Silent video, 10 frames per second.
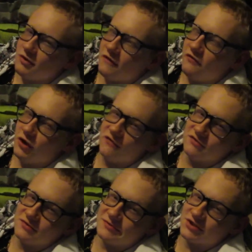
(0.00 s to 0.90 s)
If you haven't
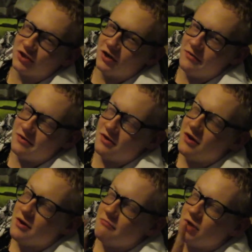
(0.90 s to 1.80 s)
subscribed,
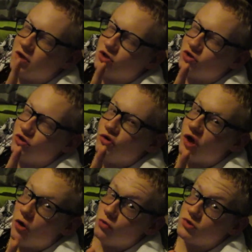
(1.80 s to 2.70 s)
make sure you
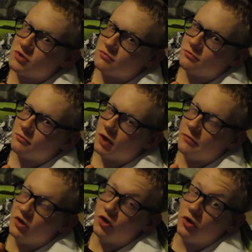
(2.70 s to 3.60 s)
don't. I mean,
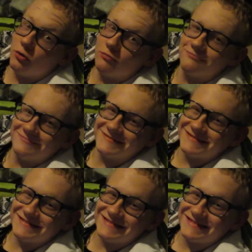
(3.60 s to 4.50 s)
how, do.
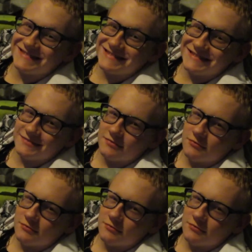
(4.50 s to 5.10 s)
How come?